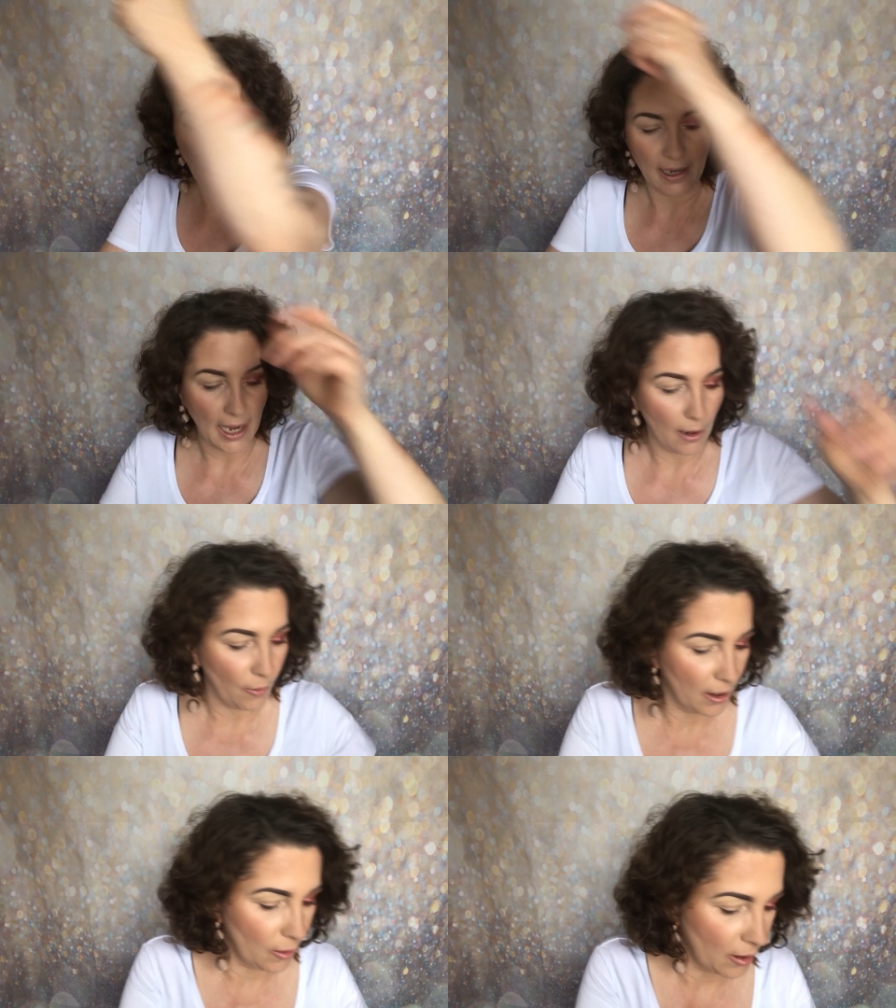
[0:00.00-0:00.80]

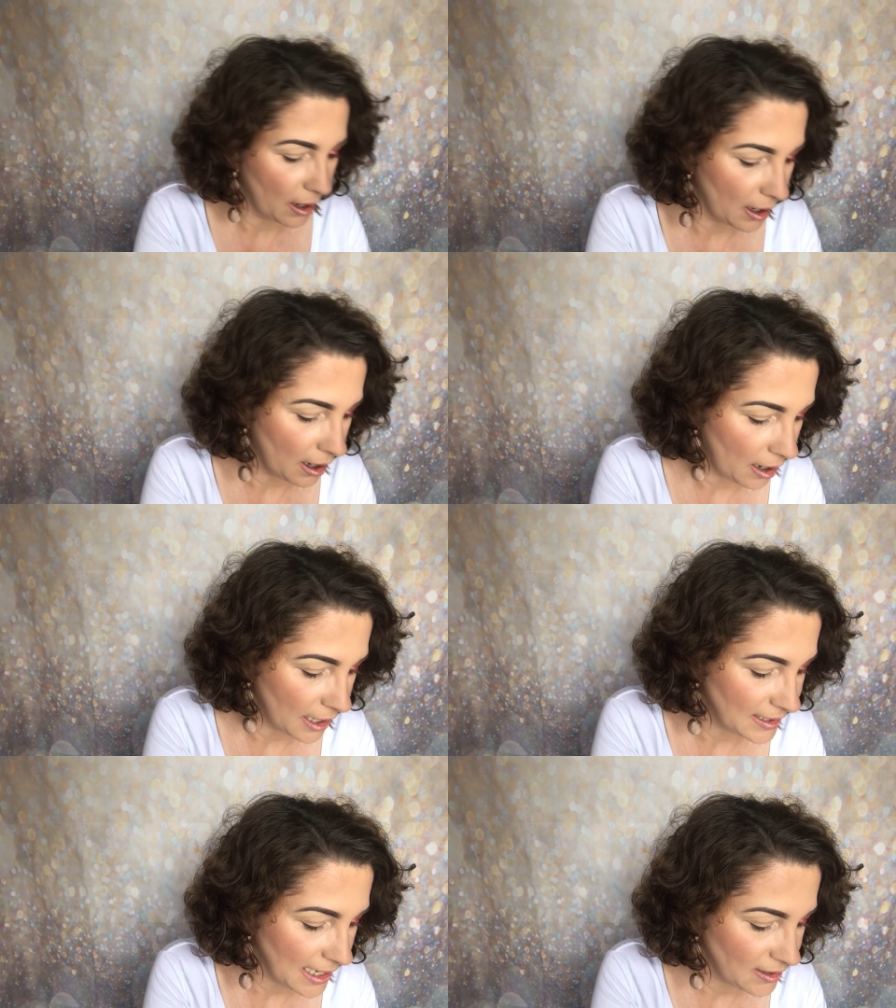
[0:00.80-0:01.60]
Now,
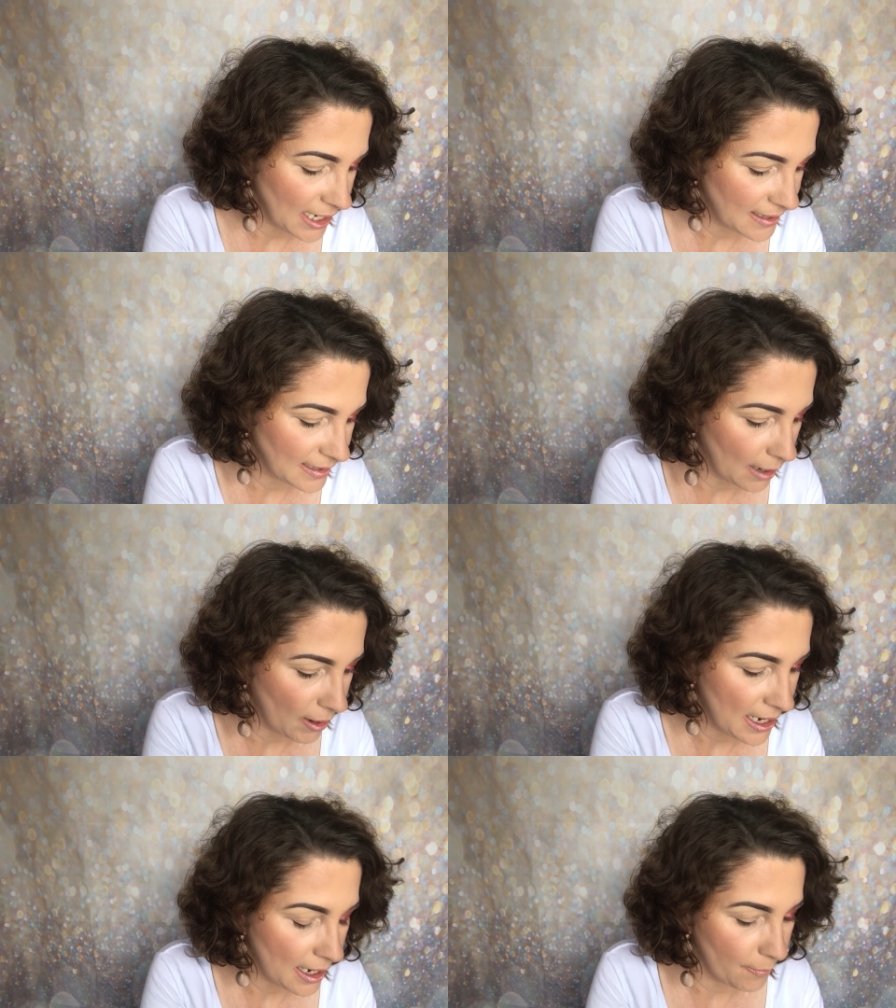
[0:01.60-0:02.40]
I did test
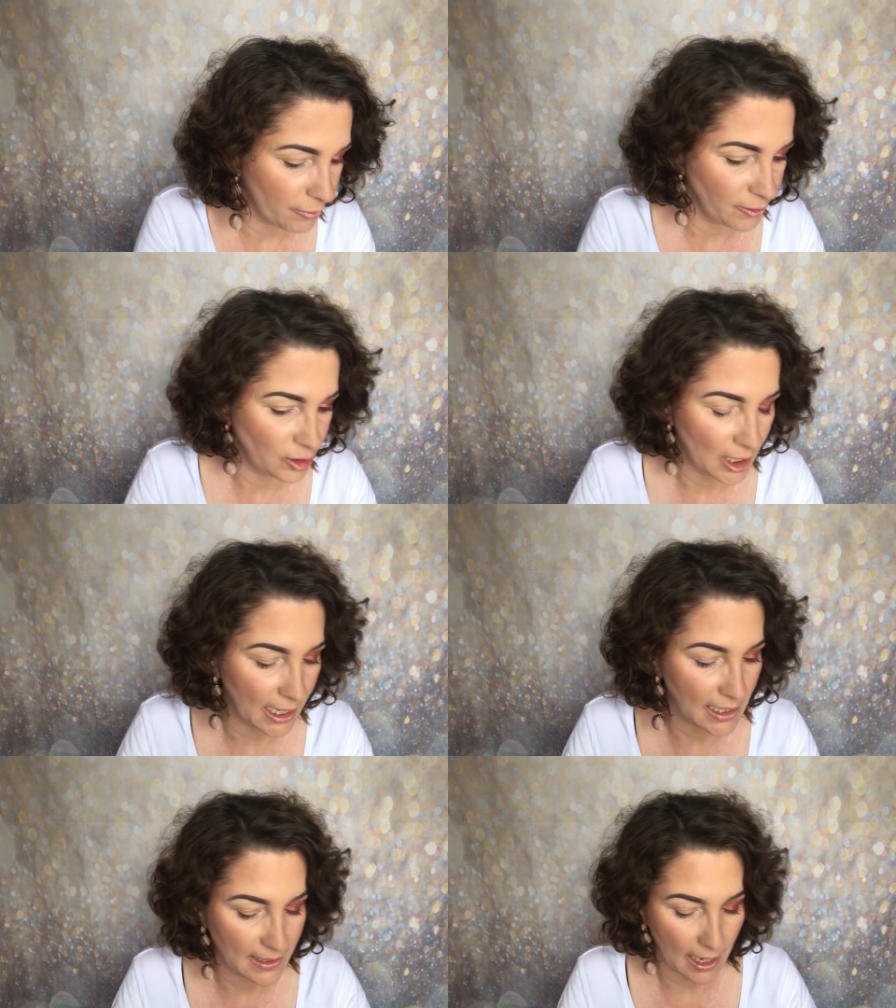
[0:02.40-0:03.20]
out a number of
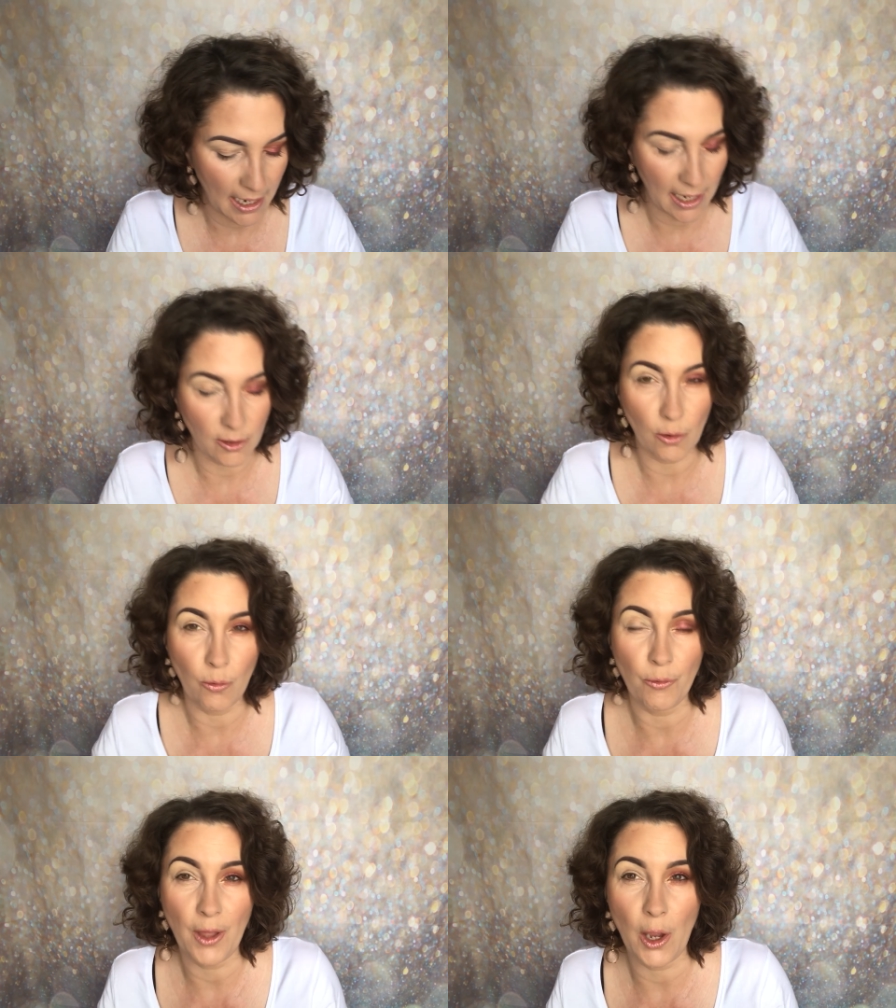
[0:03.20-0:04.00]
shades and
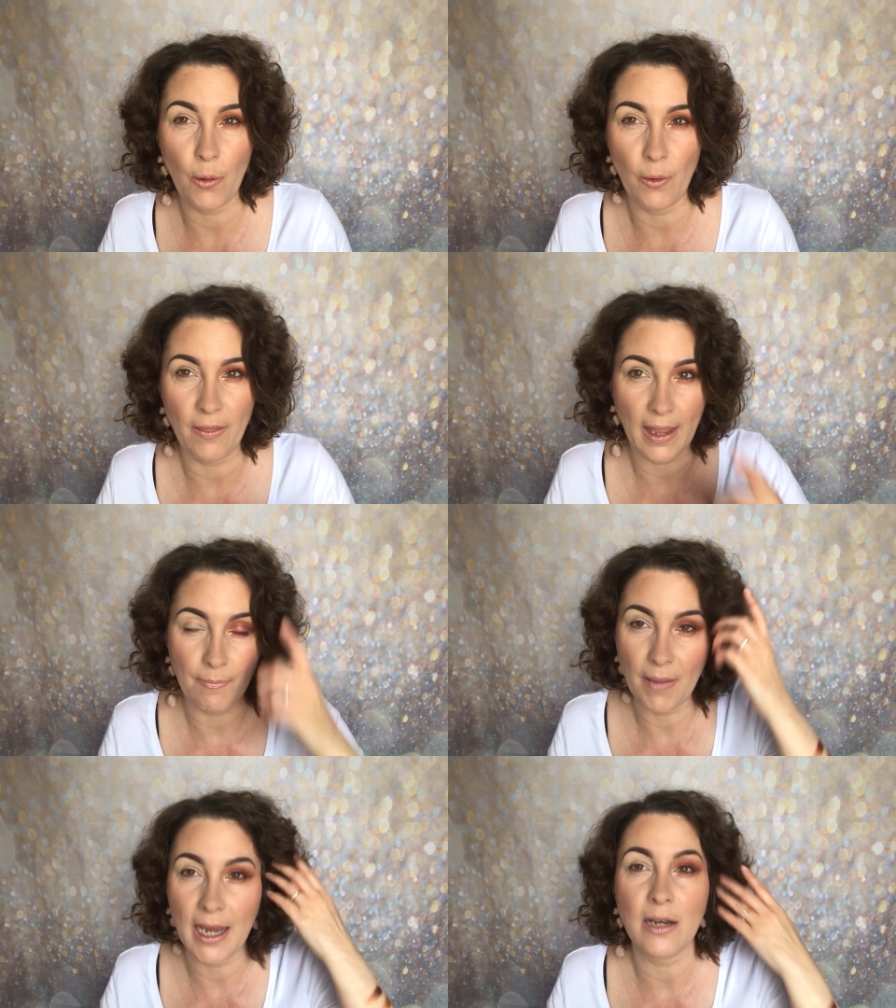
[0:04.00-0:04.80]
although they
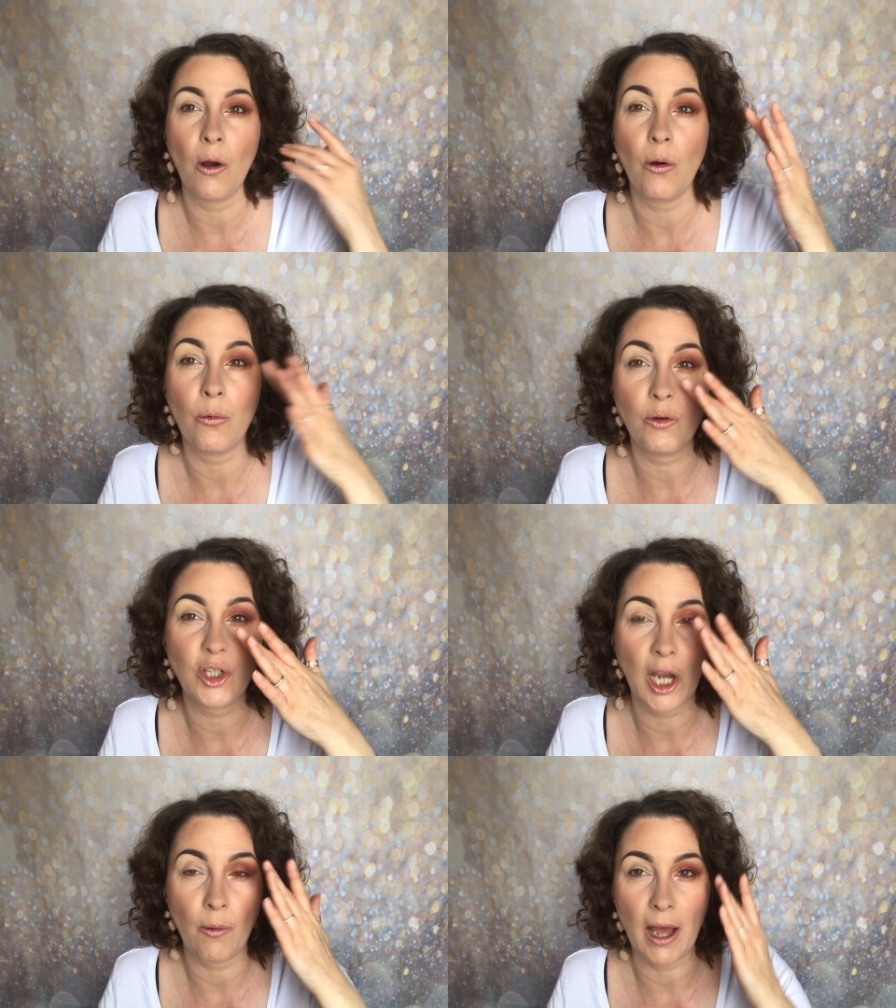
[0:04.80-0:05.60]
may not all
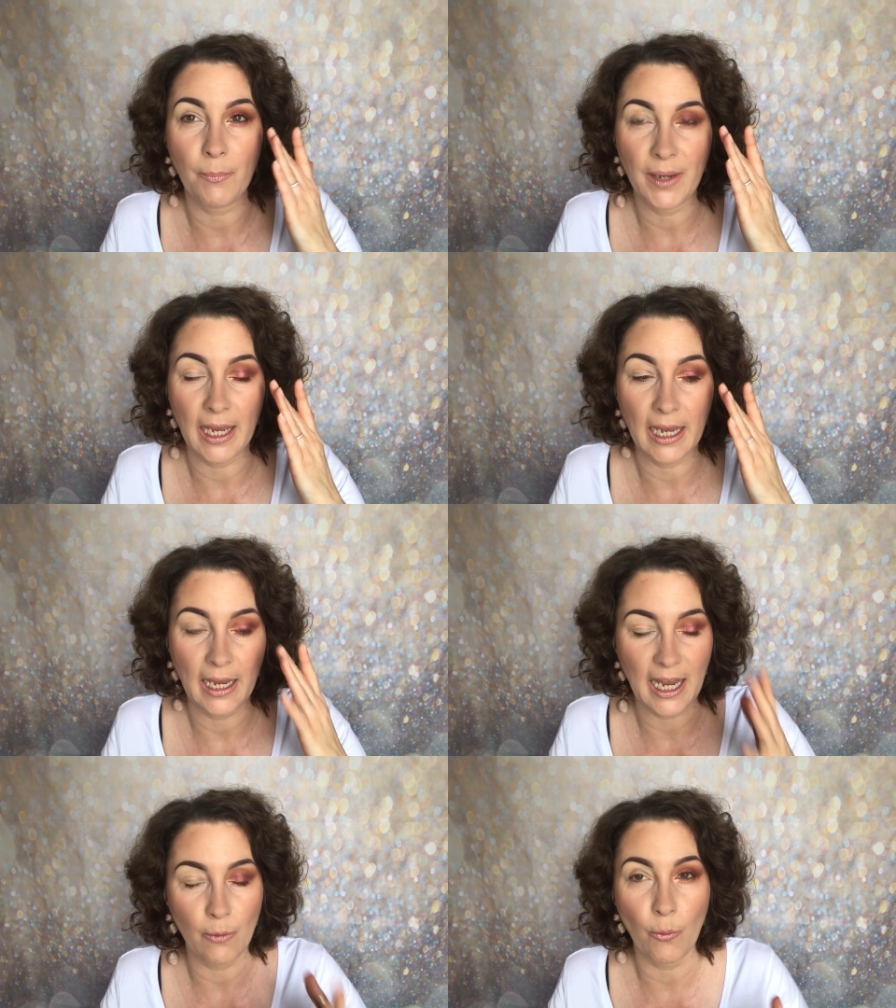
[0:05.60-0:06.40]
show up
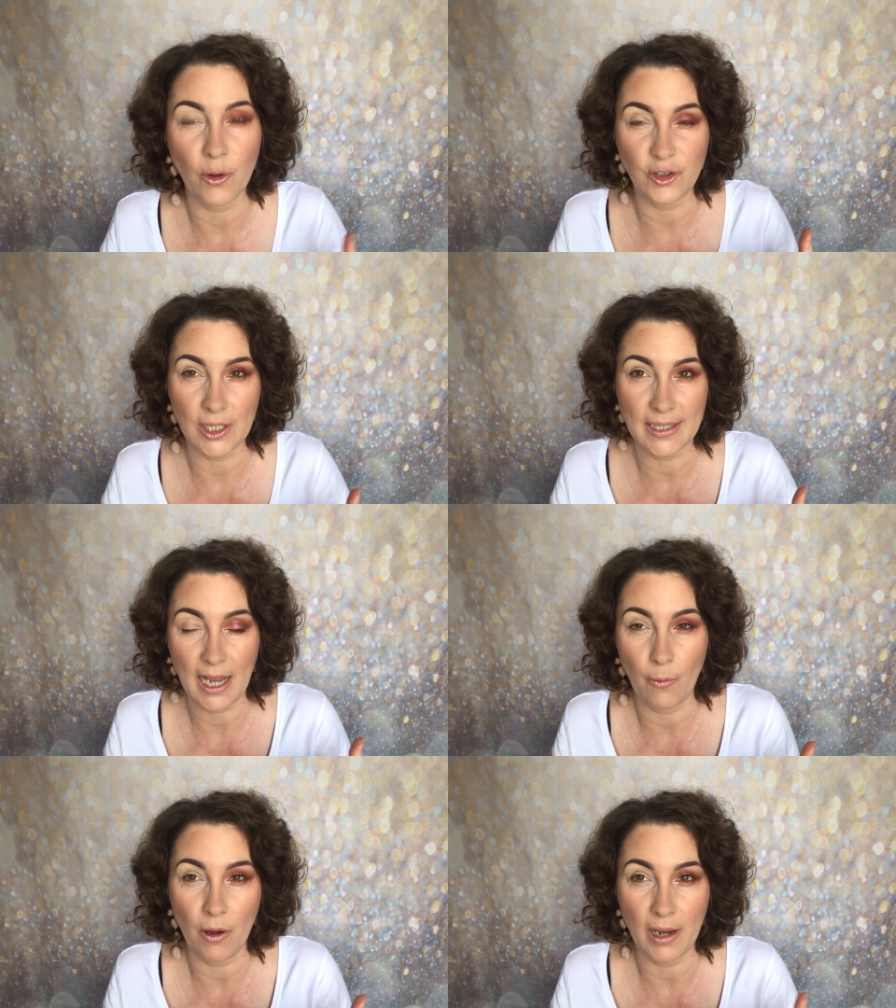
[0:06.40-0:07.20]
here, it was just
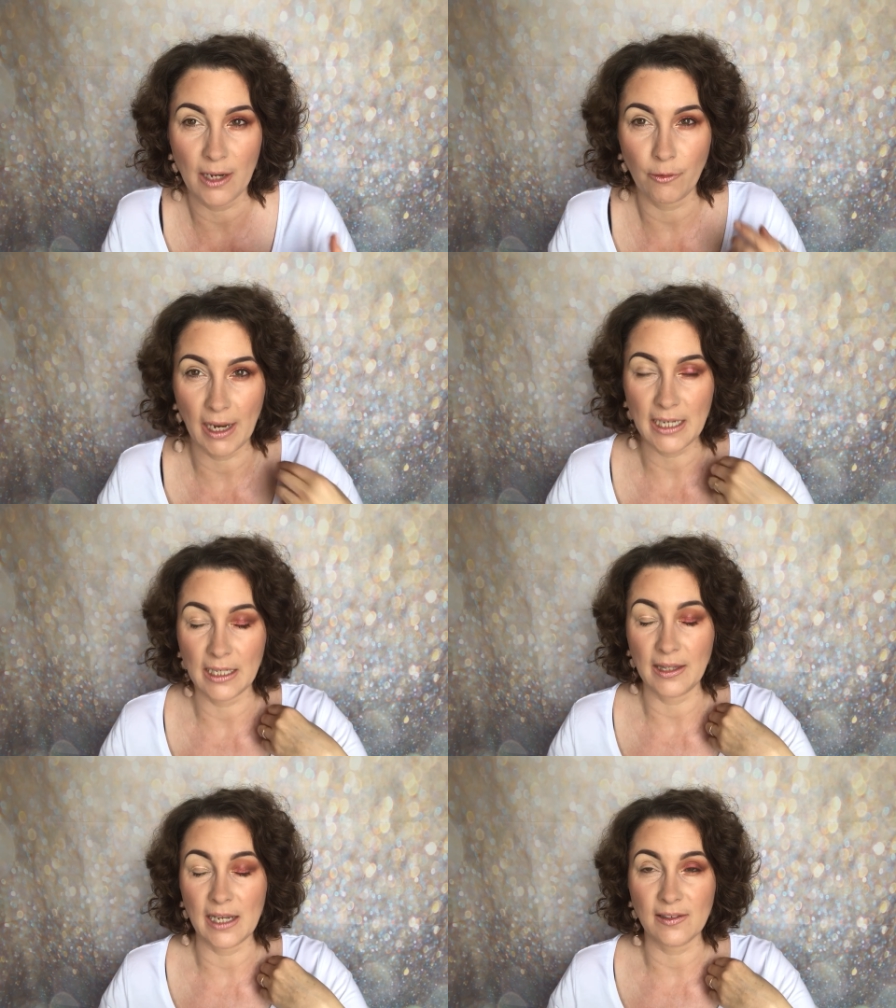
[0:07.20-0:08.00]
how I
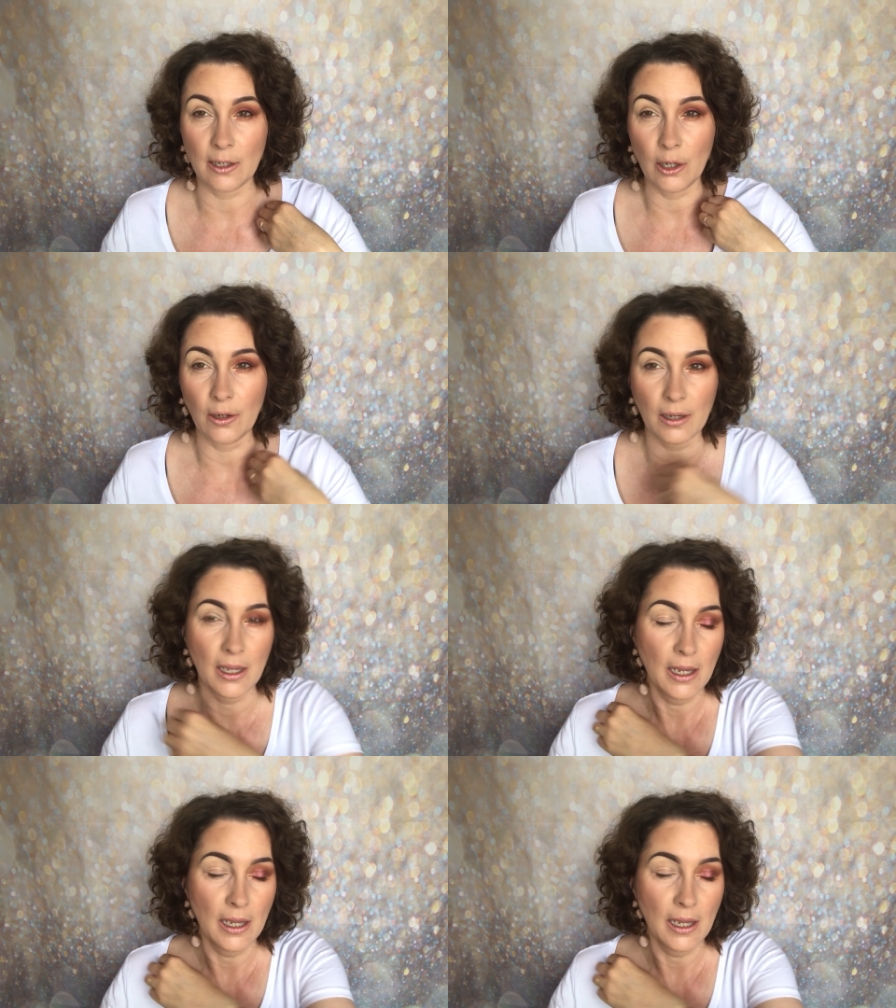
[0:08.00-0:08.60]
created this look.